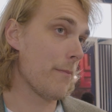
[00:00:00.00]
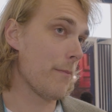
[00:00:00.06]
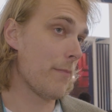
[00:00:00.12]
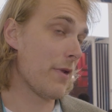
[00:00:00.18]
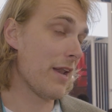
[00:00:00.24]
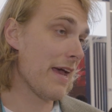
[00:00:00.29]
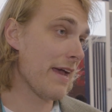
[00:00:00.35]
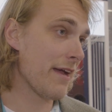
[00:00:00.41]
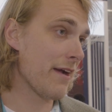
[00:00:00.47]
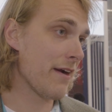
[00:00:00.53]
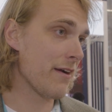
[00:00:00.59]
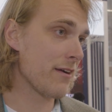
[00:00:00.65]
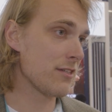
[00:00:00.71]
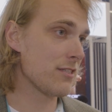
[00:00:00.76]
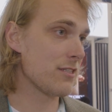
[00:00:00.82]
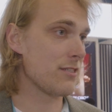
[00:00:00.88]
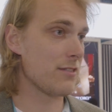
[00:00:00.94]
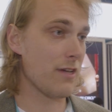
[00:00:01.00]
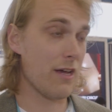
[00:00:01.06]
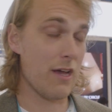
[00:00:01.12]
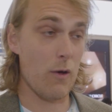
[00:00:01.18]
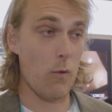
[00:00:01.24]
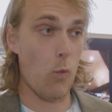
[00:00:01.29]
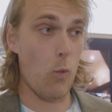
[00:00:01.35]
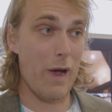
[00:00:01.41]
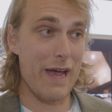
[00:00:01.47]
players,
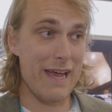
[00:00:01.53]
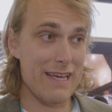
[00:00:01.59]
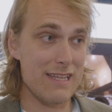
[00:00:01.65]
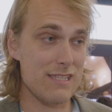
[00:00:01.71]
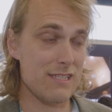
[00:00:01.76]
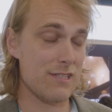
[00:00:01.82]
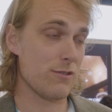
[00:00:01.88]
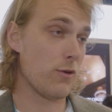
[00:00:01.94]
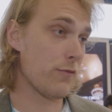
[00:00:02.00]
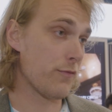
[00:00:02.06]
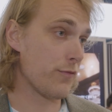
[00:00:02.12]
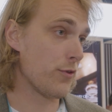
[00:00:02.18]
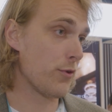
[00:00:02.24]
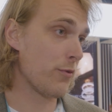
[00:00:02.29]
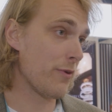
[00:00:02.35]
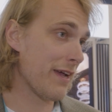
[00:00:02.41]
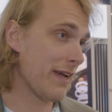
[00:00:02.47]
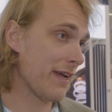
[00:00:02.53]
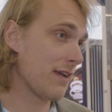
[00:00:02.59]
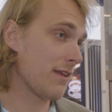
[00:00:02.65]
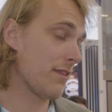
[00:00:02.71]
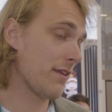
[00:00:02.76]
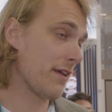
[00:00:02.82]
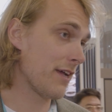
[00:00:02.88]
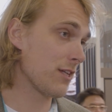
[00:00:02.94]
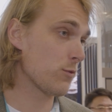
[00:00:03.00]
ways of doing
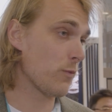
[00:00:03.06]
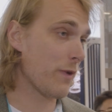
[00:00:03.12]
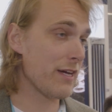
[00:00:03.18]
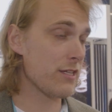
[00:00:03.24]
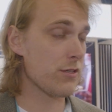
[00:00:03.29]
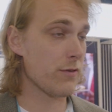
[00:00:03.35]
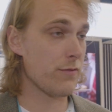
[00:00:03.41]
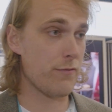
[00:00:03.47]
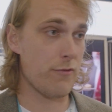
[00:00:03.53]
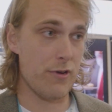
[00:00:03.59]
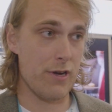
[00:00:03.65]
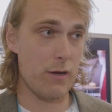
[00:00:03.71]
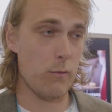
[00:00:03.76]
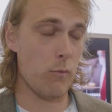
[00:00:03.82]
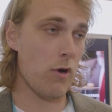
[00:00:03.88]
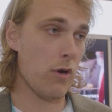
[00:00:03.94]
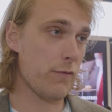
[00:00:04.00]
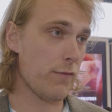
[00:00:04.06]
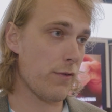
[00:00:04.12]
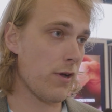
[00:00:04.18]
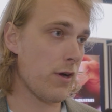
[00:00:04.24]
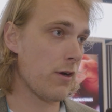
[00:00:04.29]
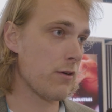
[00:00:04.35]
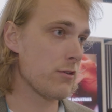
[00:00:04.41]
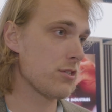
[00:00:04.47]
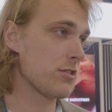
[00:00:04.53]
things, ways of running
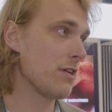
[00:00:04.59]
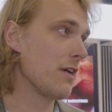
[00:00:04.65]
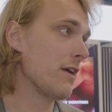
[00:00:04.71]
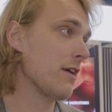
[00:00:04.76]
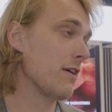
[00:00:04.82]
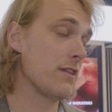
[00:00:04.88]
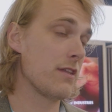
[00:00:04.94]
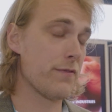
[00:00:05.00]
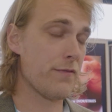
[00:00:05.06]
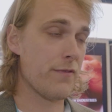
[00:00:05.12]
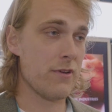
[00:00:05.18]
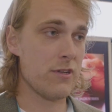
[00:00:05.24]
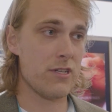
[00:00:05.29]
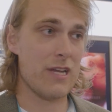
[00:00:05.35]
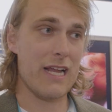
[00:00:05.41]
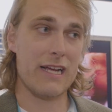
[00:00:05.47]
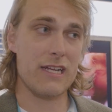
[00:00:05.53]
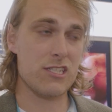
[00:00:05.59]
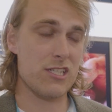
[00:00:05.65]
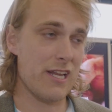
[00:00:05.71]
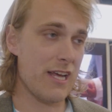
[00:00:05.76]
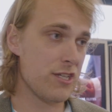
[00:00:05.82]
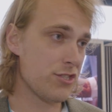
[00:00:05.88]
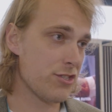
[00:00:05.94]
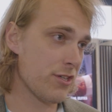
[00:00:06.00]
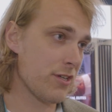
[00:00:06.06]
workflows, different
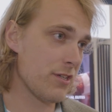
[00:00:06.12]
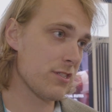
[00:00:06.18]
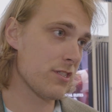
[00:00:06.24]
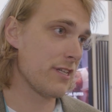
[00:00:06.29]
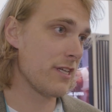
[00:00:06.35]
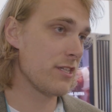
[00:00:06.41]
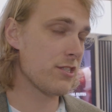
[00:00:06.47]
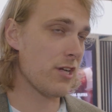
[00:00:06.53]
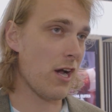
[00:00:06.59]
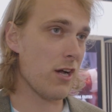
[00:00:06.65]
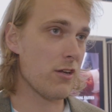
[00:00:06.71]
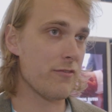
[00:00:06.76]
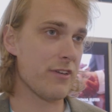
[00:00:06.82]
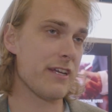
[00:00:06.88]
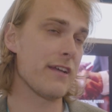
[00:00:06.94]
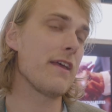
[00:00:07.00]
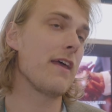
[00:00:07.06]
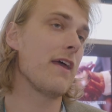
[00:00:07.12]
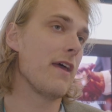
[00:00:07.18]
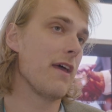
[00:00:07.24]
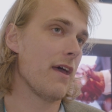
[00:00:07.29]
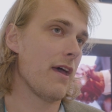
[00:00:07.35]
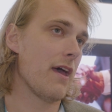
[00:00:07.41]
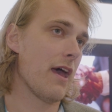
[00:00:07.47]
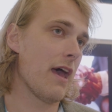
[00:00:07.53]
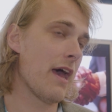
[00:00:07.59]
legislations in each country,
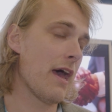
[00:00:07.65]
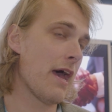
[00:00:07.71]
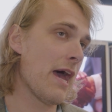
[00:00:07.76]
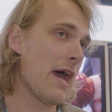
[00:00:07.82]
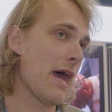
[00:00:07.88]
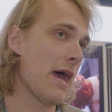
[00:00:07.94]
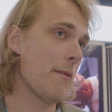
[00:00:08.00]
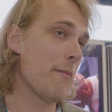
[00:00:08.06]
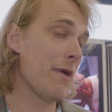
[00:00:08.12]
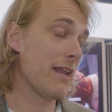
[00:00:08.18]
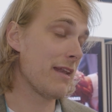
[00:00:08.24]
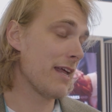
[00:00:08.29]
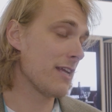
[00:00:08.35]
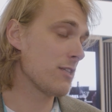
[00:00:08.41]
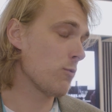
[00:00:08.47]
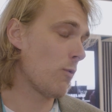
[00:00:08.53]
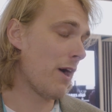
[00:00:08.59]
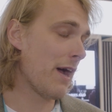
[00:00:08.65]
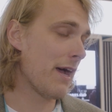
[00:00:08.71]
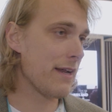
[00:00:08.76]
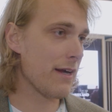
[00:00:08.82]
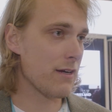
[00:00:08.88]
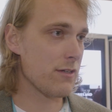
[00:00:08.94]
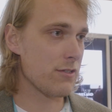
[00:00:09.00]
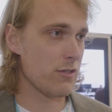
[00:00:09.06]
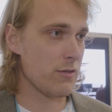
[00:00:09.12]
and that's why
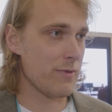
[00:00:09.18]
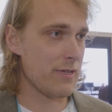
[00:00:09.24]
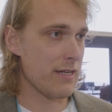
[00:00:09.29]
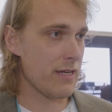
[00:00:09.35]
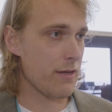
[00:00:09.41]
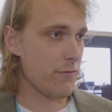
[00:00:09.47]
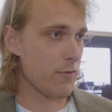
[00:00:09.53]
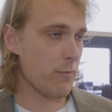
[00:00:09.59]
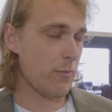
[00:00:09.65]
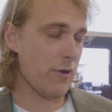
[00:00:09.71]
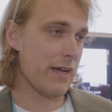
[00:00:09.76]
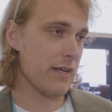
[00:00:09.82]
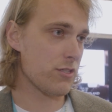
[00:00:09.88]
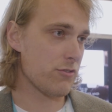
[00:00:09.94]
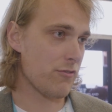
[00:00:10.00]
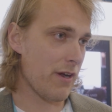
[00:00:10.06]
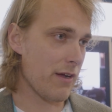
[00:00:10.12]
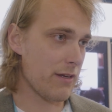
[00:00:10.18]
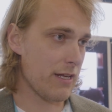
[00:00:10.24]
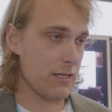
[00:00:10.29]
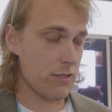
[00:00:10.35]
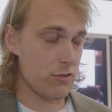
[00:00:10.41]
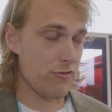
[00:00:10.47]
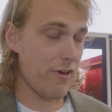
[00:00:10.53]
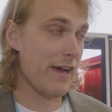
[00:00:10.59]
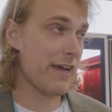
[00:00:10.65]
there are so many different players
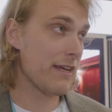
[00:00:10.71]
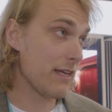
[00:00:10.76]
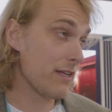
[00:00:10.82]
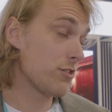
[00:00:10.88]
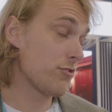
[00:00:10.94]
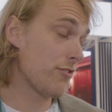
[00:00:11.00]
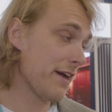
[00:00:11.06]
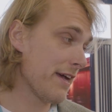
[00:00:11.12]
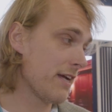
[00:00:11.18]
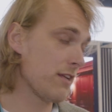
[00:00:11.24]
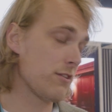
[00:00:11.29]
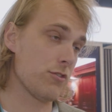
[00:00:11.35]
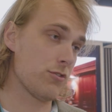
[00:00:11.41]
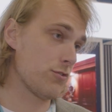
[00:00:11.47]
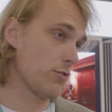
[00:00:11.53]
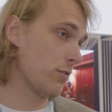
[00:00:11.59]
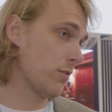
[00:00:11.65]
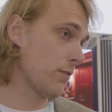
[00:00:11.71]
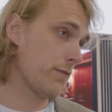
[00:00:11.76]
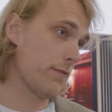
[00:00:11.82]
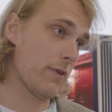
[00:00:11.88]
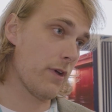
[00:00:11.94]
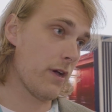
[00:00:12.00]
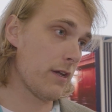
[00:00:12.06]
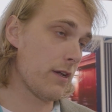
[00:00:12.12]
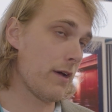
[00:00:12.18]
trying to solve
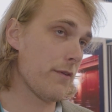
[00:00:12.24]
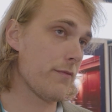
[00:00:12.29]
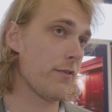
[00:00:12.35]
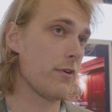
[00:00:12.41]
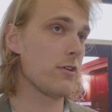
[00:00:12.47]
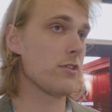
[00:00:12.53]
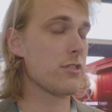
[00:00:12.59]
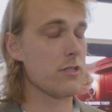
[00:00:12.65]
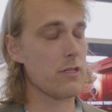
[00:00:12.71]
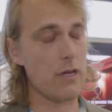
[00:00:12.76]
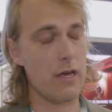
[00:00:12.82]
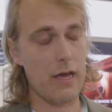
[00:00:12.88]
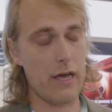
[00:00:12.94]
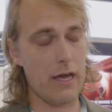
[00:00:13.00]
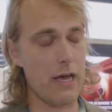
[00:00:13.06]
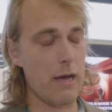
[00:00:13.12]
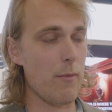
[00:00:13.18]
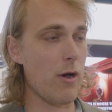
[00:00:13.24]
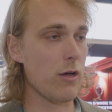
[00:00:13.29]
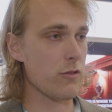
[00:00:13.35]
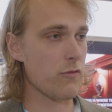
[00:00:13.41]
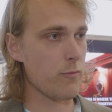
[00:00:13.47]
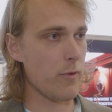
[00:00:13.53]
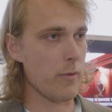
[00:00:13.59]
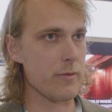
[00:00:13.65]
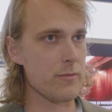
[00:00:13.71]
a diverse amount of
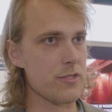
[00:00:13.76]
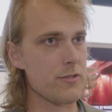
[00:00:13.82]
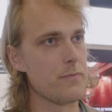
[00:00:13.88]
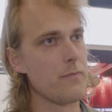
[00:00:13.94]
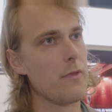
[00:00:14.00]
problems.